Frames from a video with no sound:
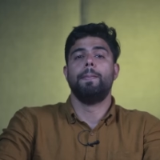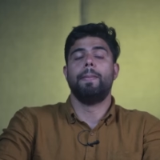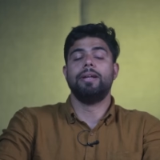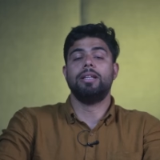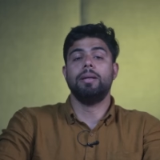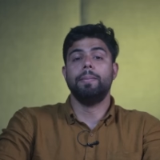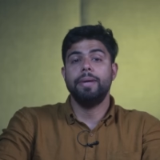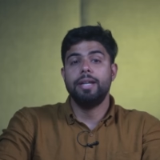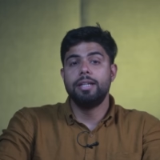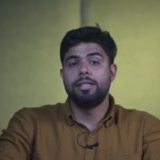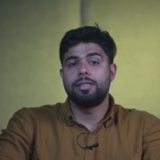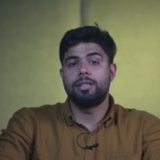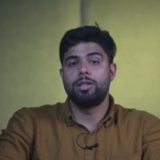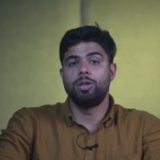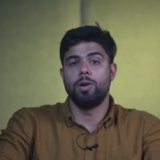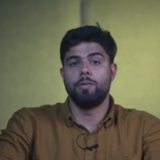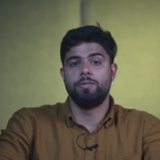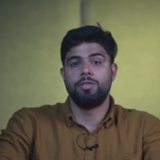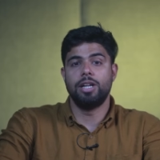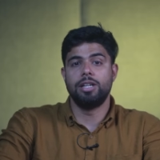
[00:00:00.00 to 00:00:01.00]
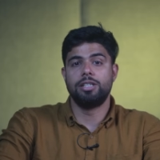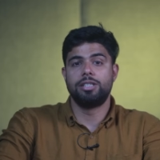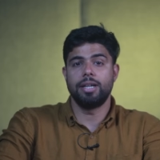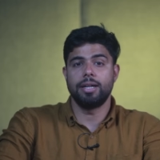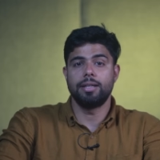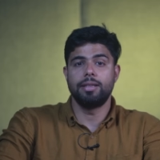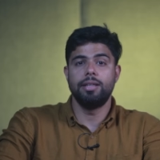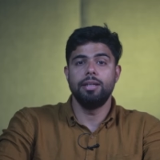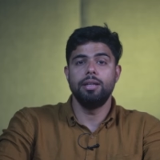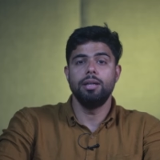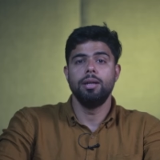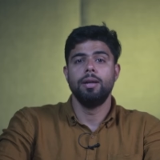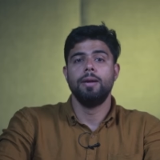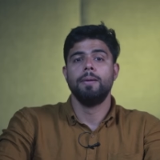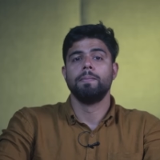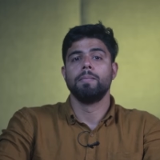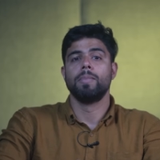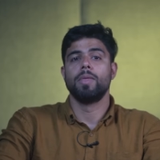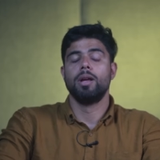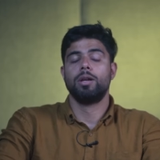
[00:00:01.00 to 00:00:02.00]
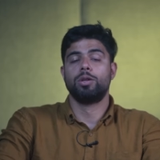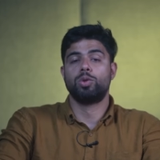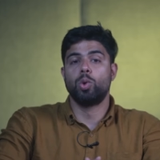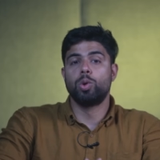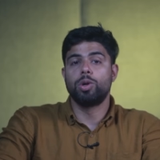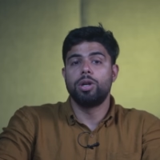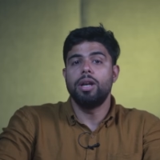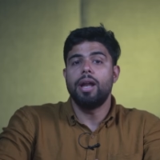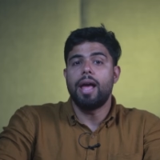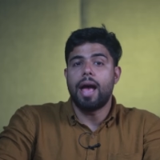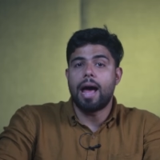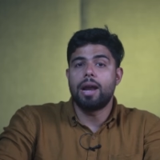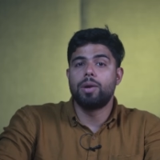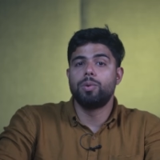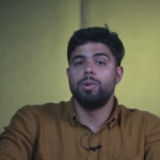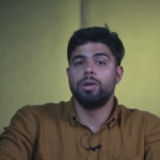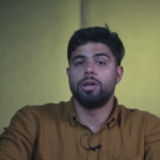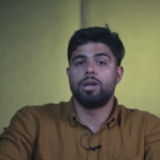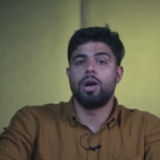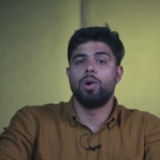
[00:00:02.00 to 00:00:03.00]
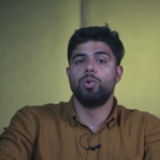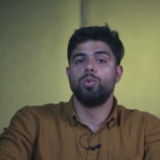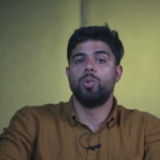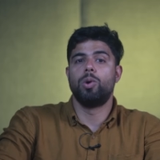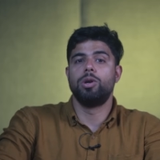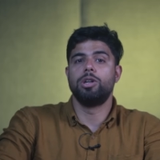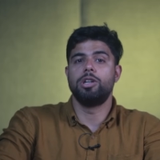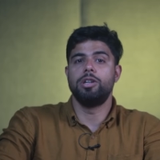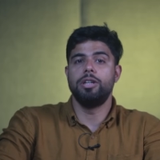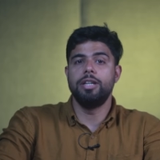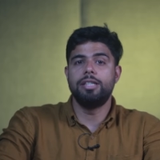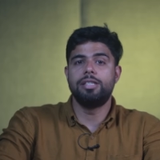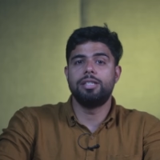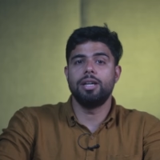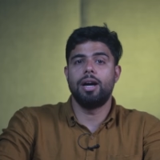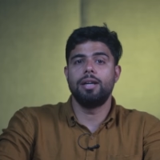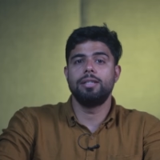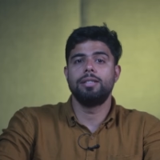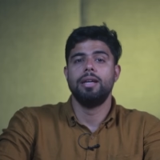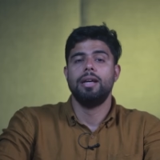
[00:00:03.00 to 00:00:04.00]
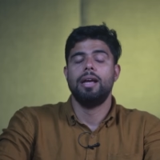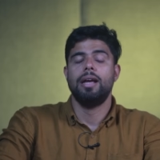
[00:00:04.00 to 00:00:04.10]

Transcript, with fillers: by the Ministry of Jal Shakti, total annual groundwater recharge